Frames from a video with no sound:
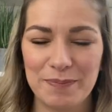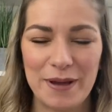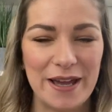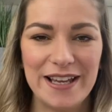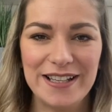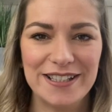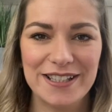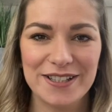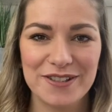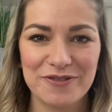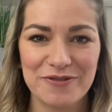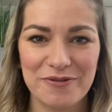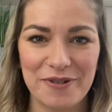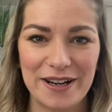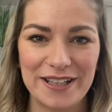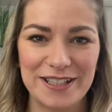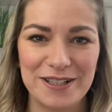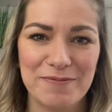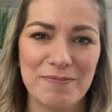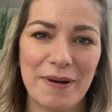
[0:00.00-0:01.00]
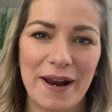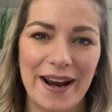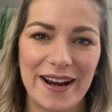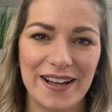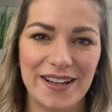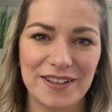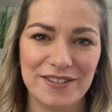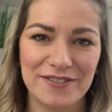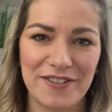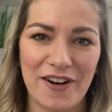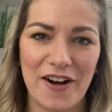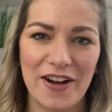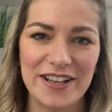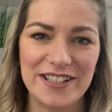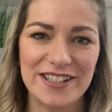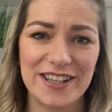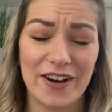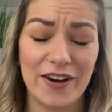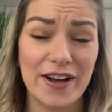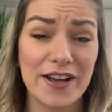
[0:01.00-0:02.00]
pieces of wedding planning
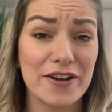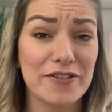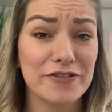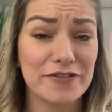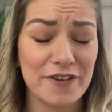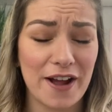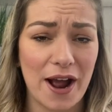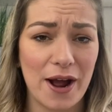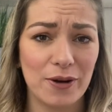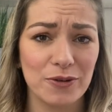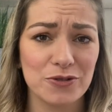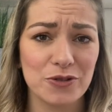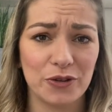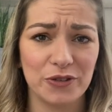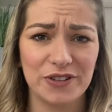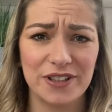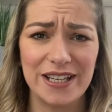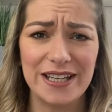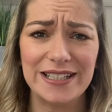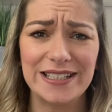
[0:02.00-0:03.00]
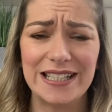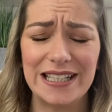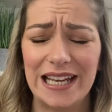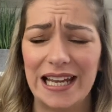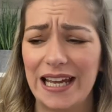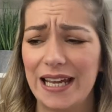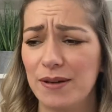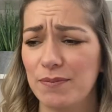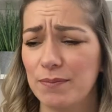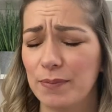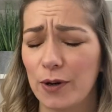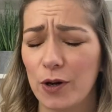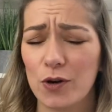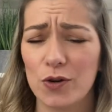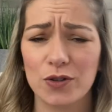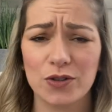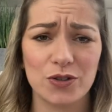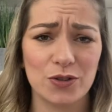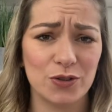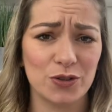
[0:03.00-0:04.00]
advice that I have found on the internet, in
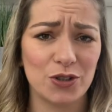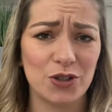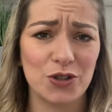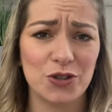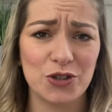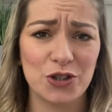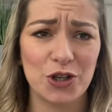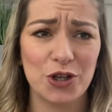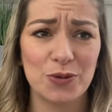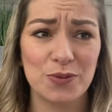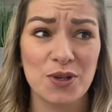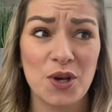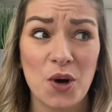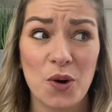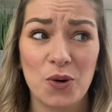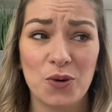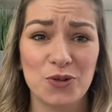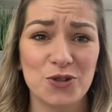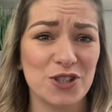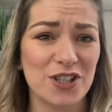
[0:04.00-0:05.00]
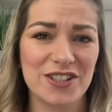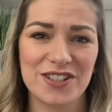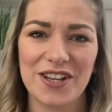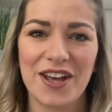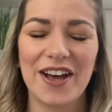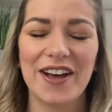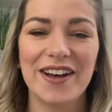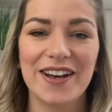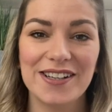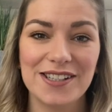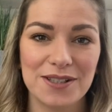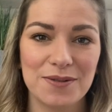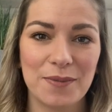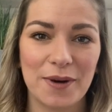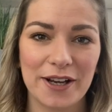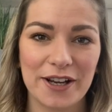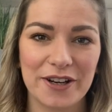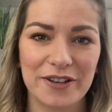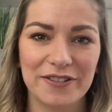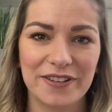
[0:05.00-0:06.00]
blogs, on YouTube, or just heard in
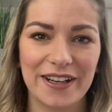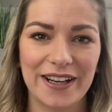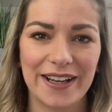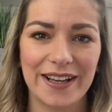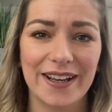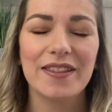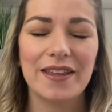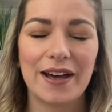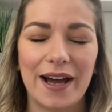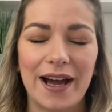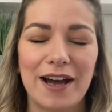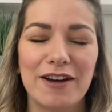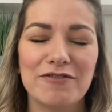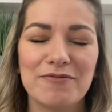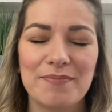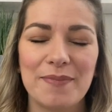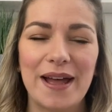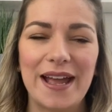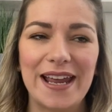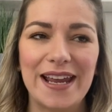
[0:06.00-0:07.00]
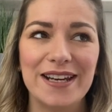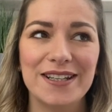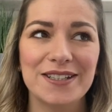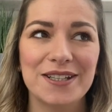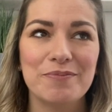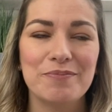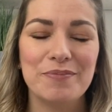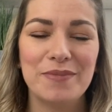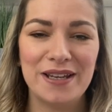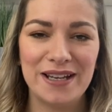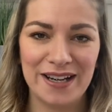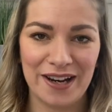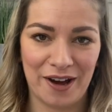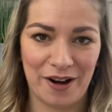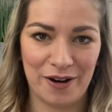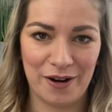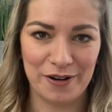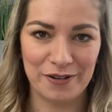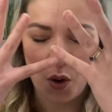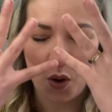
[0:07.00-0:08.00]
my career that have made me
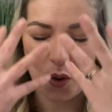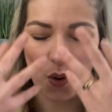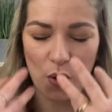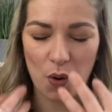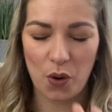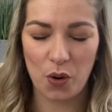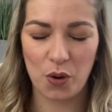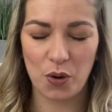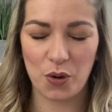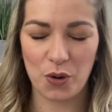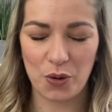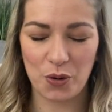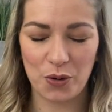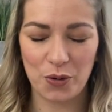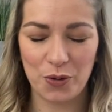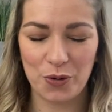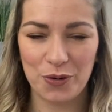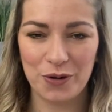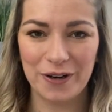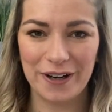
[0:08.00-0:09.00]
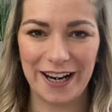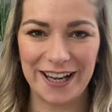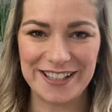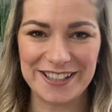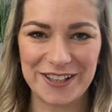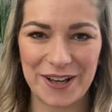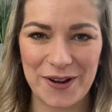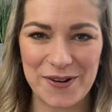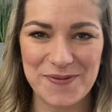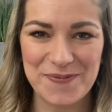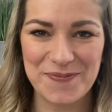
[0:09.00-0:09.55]
laugh. Let's go.